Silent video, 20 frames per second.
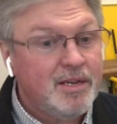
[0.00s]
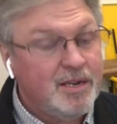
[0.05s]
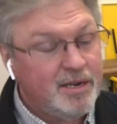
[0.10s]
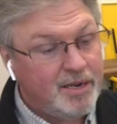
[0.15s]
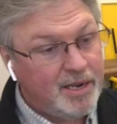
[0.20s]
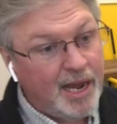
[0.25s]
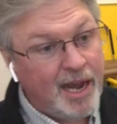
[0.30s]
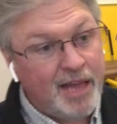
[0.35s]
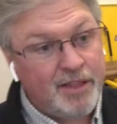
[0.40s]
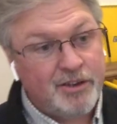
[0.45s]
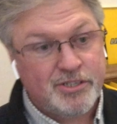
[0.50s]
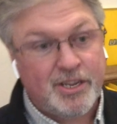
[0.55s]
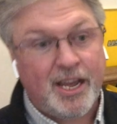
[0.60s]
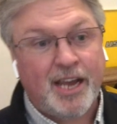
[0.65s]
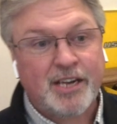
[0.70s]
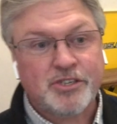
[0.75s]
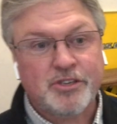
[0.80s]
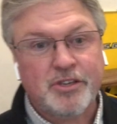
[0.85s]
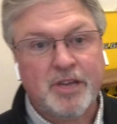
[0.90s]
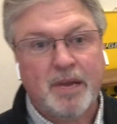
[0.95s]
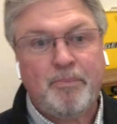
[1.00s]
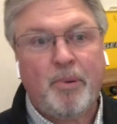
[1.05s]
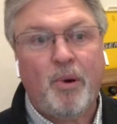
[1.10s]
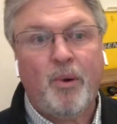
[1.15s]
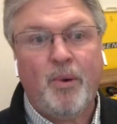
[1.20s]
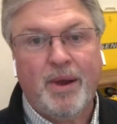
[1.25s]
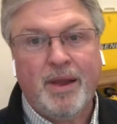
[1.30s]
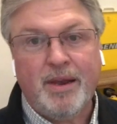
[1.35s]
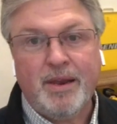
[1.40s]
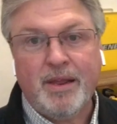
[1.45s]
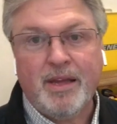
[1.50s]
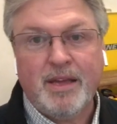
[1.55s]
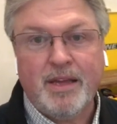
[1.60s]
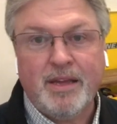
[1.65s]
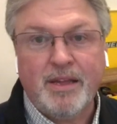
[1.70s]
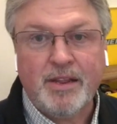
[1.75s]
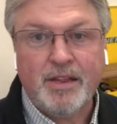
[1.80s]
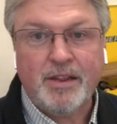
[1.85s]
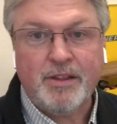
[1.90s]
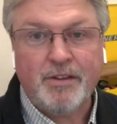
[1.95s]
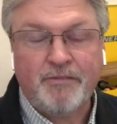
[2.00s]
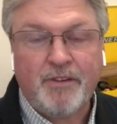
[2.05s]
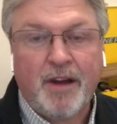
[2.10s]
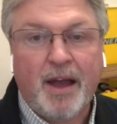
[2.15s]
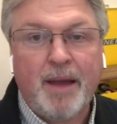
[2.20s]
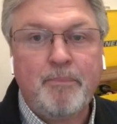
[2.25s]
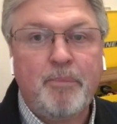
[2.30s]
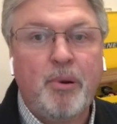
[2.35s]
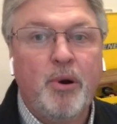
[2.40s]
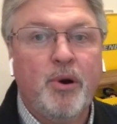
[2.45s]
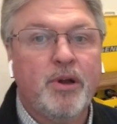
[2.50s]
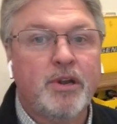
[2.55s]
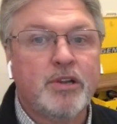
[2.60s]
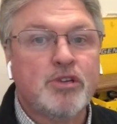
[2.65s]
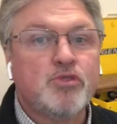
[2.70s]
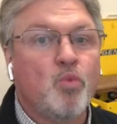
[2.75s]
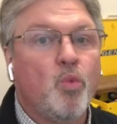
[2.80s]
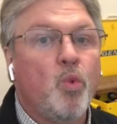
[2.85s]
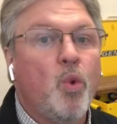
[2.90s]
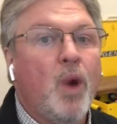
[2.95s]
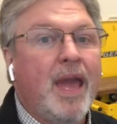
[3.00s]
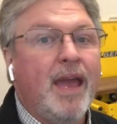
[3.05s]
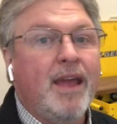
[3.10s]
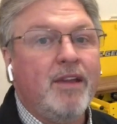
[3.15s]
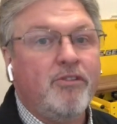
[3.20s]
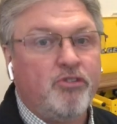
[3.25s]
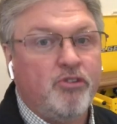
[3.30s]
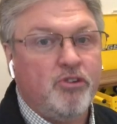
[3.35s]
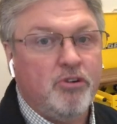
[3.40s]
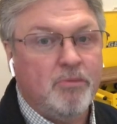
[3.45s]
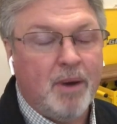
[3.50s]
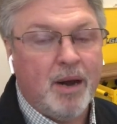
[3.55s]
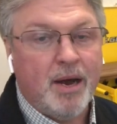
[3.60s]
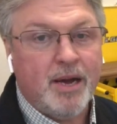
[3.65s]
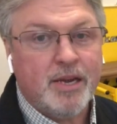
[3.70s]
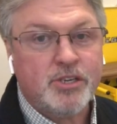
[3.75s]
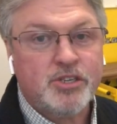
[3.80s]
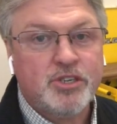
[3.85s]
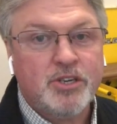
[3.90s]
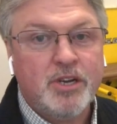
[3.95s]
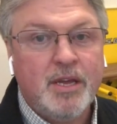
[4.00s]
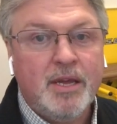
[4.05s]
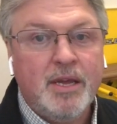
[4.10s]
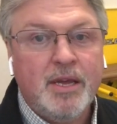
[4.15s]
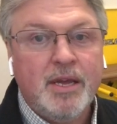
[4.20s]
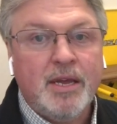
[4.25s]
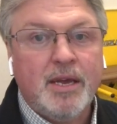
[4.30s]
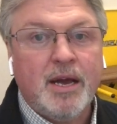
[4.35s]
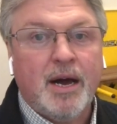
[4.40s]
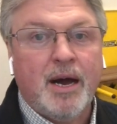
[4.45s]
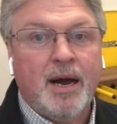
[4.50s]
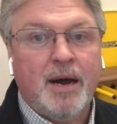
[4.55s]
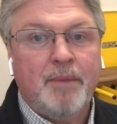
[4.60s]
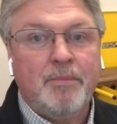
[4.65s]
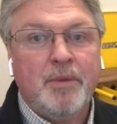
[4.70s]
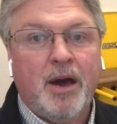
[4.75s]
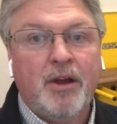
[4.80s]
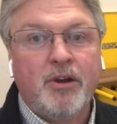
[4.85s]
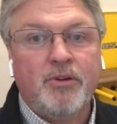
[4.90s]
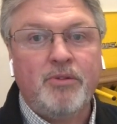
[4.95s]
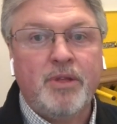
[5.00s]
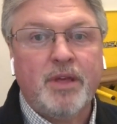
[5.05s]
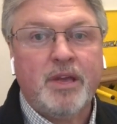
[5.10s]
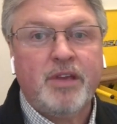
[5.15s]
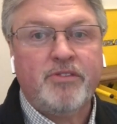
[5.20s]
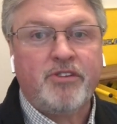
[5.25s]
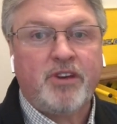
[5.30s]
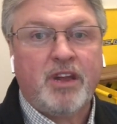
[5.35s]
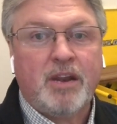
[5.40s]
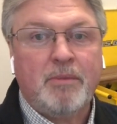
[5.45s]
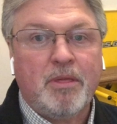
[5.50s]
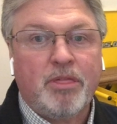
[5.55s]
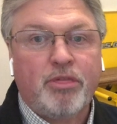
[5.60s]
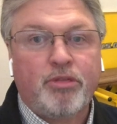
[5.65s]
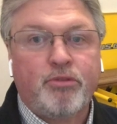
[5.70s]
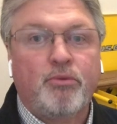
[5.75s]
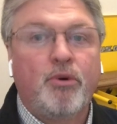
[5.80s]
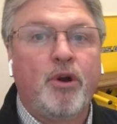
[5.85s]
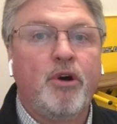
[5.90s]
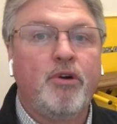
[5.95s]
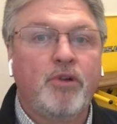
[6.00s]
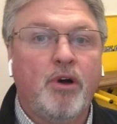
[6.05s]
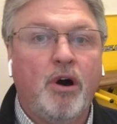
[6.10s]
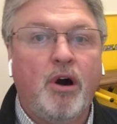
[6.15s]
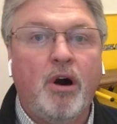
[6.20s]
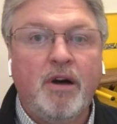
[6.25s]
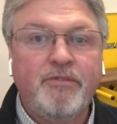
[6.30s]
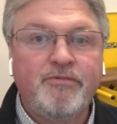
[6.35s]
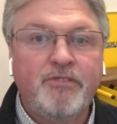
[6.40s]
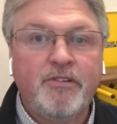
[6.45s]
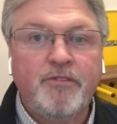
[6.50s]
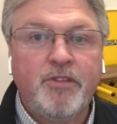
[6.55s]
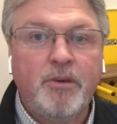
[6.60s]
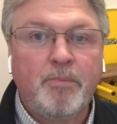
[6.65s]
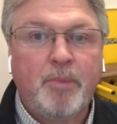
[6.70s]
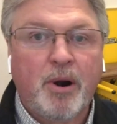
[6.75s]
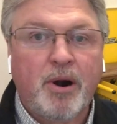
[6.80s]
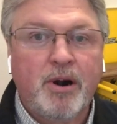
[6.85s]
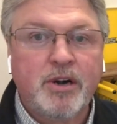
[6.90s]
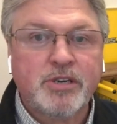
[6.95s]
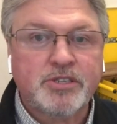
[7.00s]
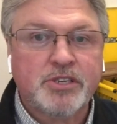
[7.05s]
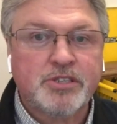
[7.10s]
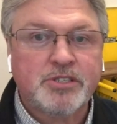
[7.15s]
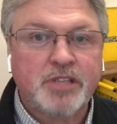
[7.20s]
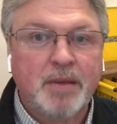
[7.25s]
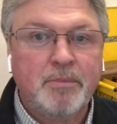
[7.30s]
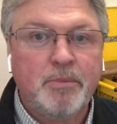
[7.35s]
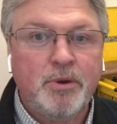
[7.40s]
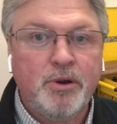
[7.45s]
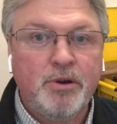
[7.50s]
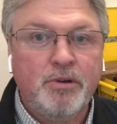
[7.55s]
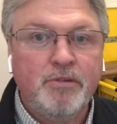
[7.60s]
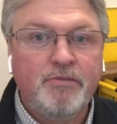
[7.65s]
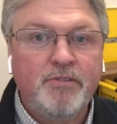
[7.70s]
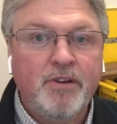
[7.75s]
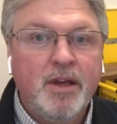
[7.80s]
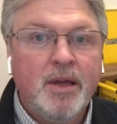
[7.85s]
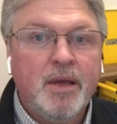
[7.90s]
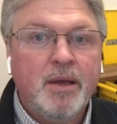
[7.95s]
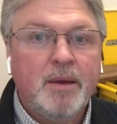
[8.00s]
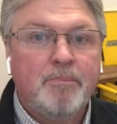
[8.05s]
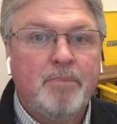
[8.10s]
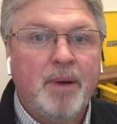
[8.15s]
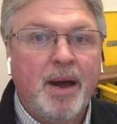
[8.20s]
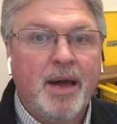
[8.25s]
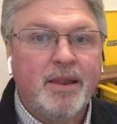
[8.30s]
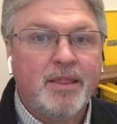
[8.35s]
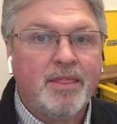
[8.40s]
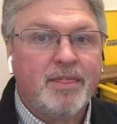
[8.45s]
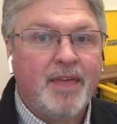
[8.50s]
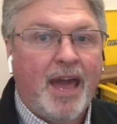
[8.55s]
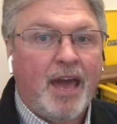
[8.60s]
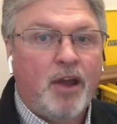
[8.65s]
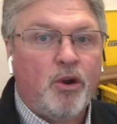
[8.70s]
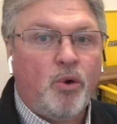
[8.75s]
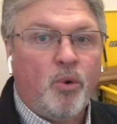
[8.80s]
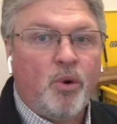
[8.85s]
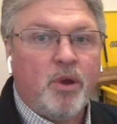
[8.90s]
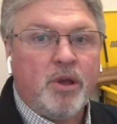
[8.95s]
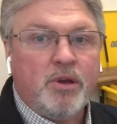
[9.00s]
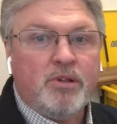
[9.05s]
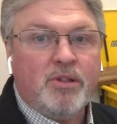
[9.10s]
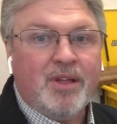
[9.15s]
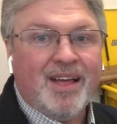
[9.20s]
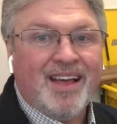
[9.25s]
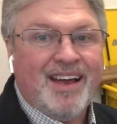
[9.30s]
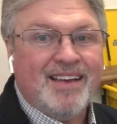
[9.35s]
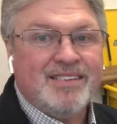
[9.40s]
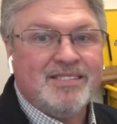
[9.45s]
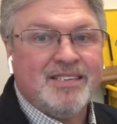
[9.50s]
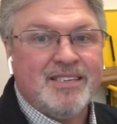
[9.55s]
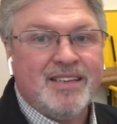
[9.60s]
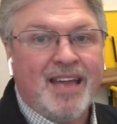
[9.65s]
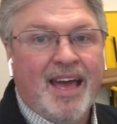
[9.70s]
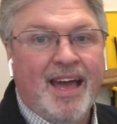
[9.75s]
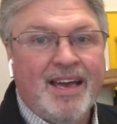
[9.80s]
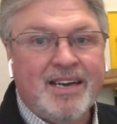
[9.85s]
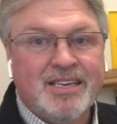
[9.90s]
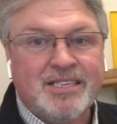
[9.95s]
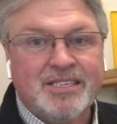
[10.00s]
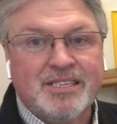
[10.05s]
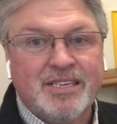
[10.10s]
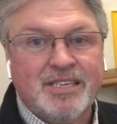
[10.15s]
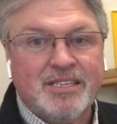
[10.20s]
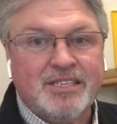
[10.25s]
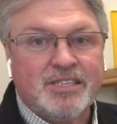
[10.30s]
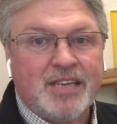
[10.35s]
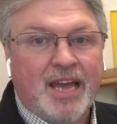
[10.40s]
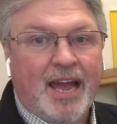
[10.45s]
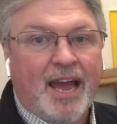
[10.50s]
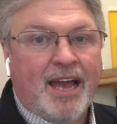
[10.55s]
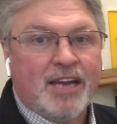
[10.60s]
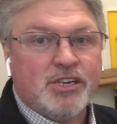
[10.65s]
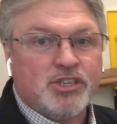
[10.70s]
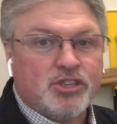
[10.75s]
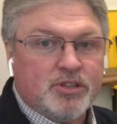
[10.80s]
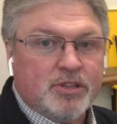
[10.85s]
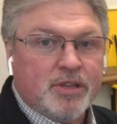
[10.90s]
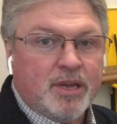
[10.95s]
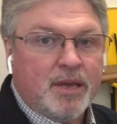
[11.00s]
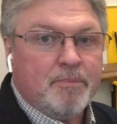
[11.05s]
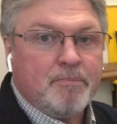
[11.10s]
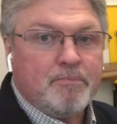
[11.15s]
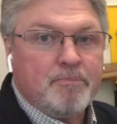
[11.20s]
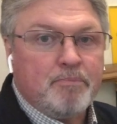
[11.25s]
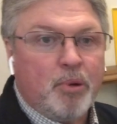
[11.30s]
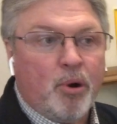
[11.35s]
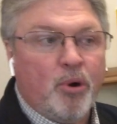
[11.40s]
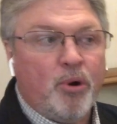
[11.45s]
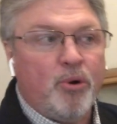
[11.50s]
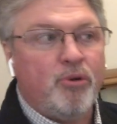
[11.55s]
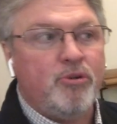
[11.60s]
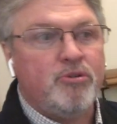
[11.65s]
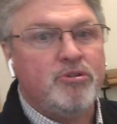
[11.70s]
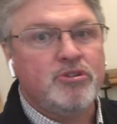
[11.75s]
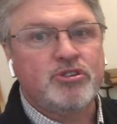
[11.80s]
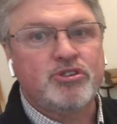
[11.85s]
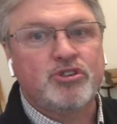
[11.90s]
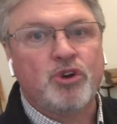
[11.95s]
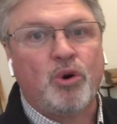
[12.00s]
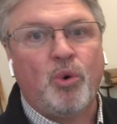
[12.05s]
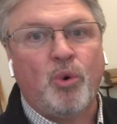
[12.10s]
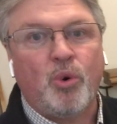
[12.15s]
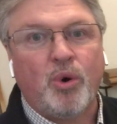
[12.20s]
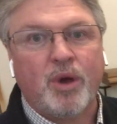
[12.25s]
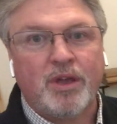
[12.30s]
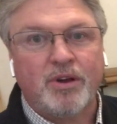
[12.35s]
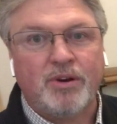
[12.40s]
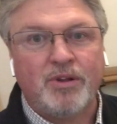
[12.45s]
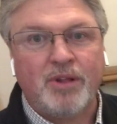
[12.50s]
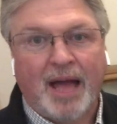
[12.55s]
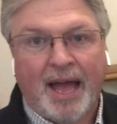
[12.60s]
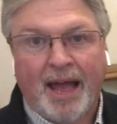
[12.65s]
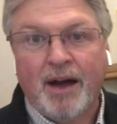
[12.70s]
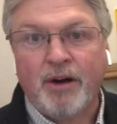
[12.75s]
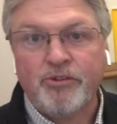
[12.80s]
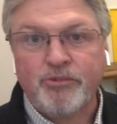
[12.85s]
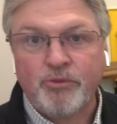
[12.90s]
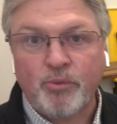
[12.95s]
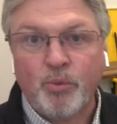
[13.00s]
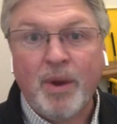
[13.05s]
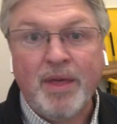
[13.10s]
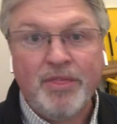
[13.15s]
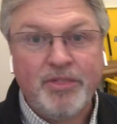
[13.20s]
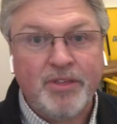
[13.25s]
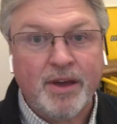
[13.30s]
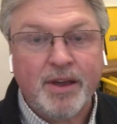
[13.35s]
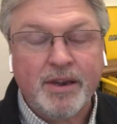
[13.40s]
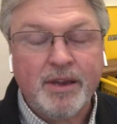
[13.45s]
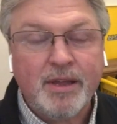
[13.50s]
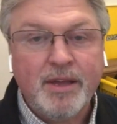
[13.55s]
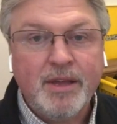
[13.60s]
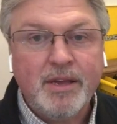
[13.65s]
Now, there's actually a point. If I put way too much, um, not only is it going to be thrown off of the parts as they move, but that oil as it exits actually pulls oil out with it.